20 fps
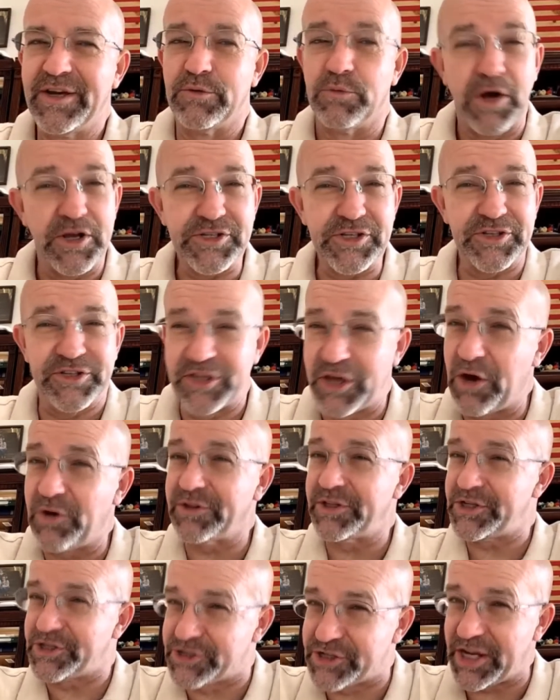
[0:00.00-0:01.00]
wasn't the
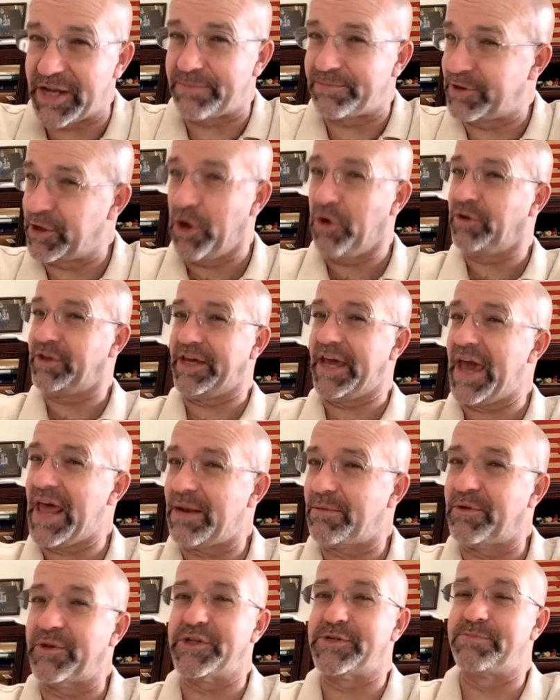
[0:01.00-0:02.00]
only sheep, the only
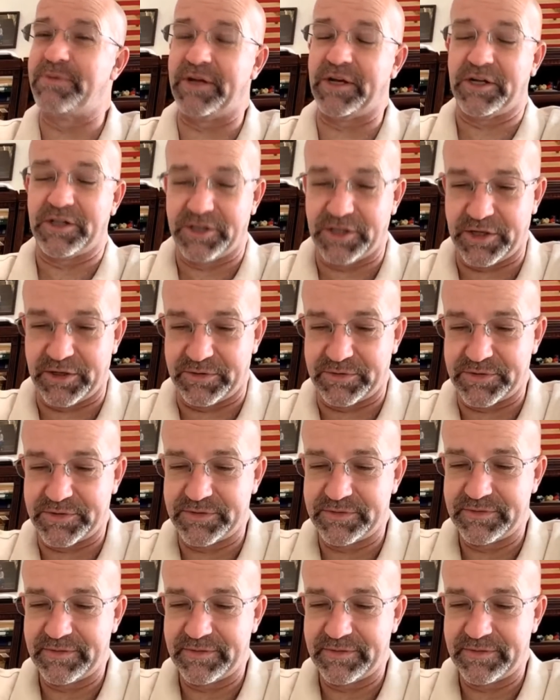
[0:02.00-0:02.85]
animal that's been cloned.